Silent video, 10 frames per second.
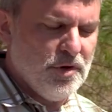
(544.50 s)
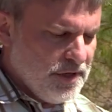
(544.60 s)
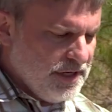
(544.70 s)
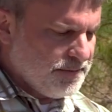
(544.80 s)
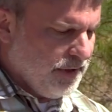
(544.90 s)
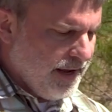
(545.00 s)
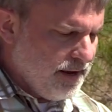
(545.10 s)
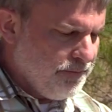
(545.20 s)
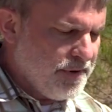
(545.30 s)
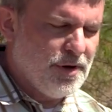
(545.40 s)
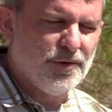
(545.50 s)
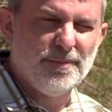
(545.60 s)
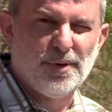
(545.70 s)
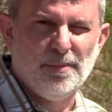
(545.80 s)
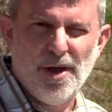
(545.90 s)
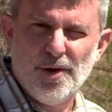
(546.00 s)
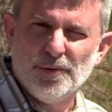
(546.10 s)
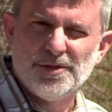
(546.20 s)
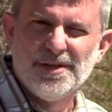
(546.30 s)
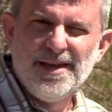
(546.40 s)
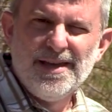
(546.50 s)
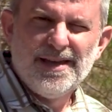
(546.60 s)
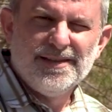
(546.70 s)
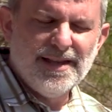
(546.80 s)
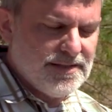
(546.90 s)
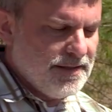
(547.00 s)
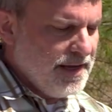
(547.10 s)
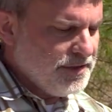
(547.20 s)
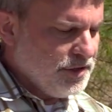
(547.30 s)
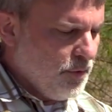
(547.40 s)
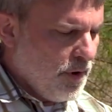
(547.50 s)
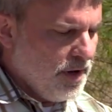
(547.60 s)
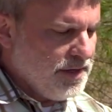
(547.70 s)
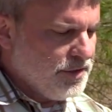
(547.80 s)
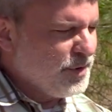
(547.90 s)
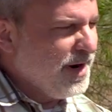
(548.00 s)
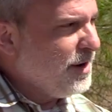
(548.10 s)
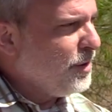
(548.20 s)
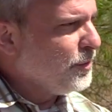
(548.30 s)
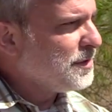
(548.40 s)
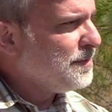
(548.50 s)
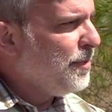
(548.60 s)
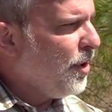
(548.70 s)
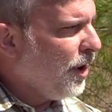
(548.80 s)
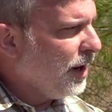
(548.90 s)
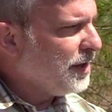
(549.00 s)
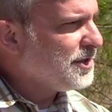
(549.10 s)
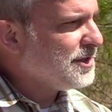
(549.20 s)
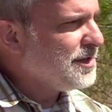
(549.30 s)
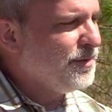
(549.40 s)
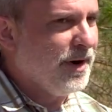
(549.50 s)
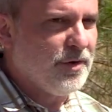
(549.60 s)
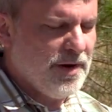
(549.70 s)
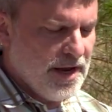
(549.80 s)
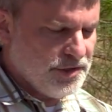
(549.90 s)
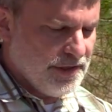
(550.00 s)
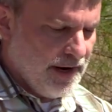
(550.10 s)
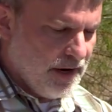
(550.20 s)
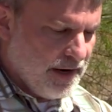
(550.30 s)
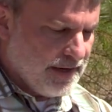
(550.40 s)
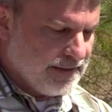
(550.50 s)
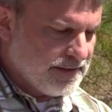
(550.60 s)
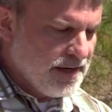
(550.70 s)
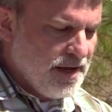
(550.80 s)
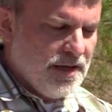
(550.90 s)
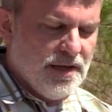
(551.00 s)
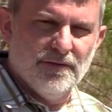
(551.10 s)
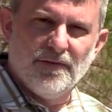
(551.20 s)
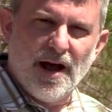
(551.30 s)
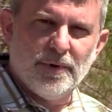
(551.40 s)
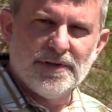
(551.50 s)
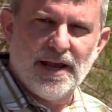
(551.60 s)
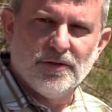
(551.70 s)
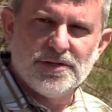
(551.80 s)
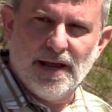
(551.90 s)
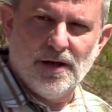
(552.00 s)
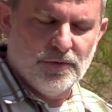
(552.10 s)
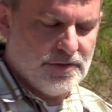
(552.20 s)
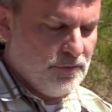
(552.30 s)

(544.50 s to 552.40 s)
communities plan, build, and promote destination quality trails, parks, recreation areas, and vibrant downtowns.